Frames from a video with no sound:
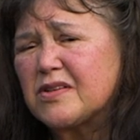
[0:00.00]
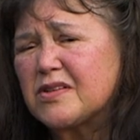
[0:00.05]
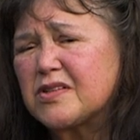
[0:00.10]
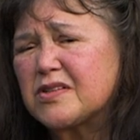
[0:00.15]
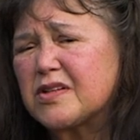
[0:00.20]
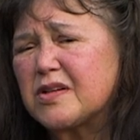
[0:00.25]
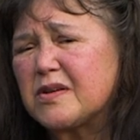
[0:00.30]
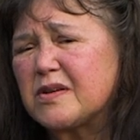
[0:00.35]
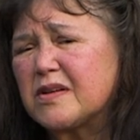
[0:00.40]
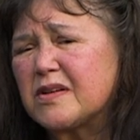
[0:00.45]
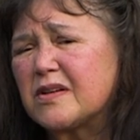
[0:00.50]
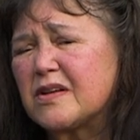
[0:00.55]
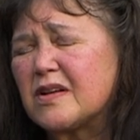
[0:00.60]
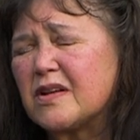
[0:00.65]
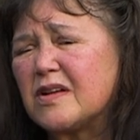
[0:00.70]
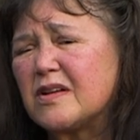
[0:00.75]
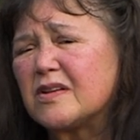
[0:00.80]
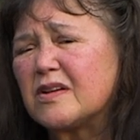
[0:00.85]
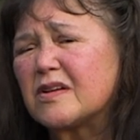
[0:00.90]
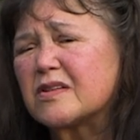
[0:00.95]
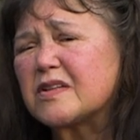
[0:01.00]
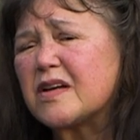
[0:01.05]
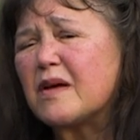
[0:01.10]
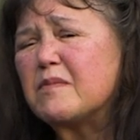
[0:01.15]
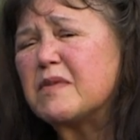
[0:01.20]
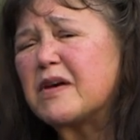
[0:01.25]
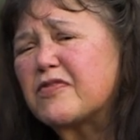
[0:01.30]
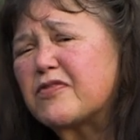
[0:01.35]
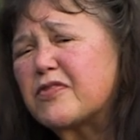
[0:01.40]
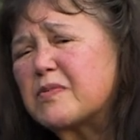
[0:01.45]
She looked
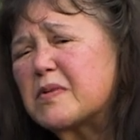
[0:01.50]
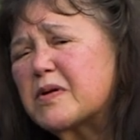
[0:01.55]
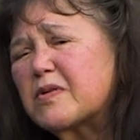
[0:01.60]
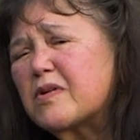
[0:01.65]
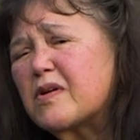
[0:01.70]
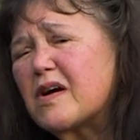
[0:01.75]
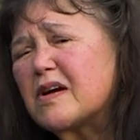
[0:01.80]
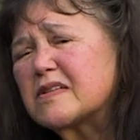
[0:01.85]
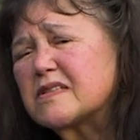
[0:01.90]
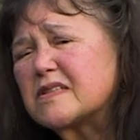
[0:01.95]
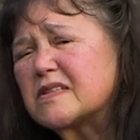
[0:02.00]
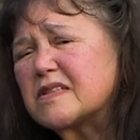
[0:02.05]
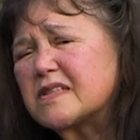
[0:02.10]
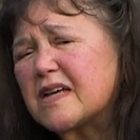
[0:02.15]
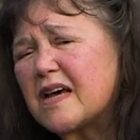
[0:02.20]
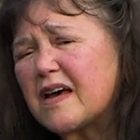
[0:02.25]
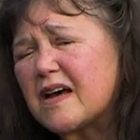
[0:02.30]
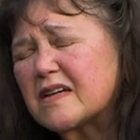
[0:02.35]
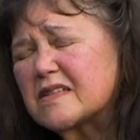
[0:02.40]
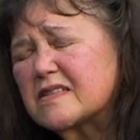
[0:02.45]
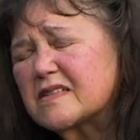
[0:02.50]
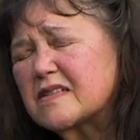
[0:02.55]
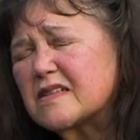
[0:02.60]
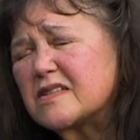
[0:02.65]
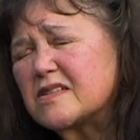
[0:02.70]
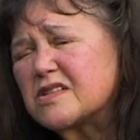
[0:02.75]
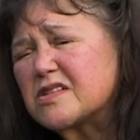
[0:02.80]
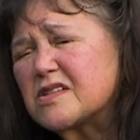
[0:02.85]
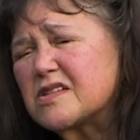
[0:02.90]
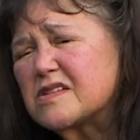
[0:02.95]
at me from across the desk,
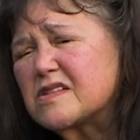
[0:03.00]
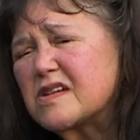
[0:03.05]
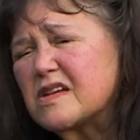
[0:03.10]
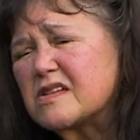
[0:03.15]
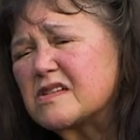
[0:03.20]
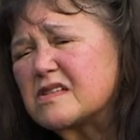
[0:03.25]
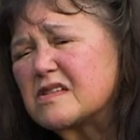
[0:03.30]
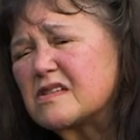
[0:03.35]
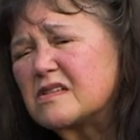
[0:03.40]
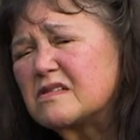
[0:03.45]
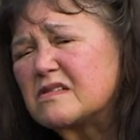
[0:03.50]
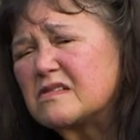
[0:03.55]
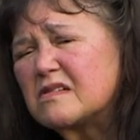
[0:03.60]
and she says,